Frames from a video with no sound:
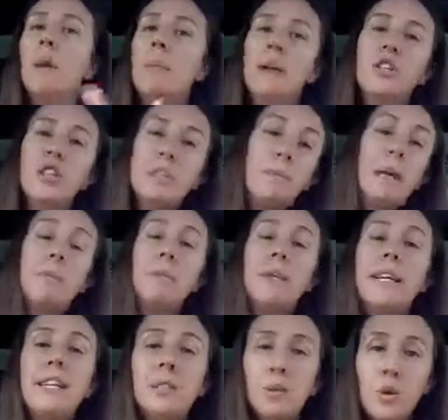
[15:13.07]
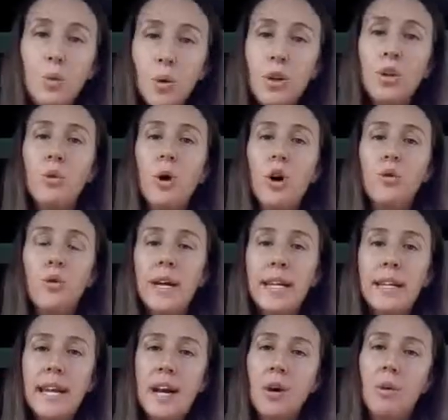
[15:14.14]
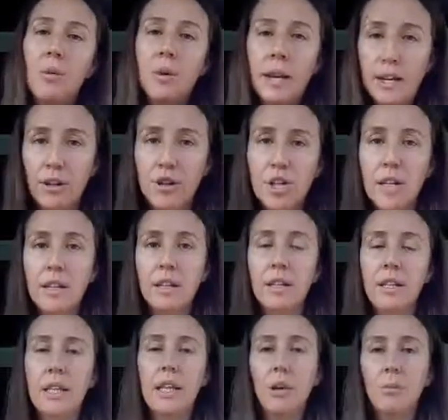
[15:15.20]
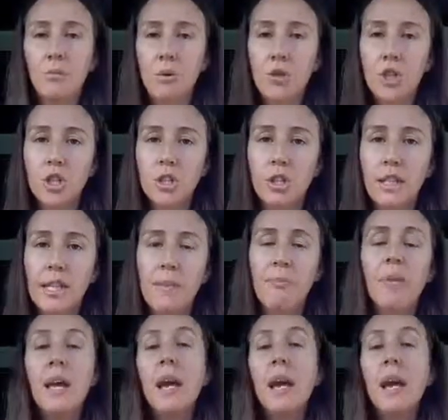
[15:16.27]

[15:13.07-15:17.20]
But just make peace with where you are right now, energetically, emotionally.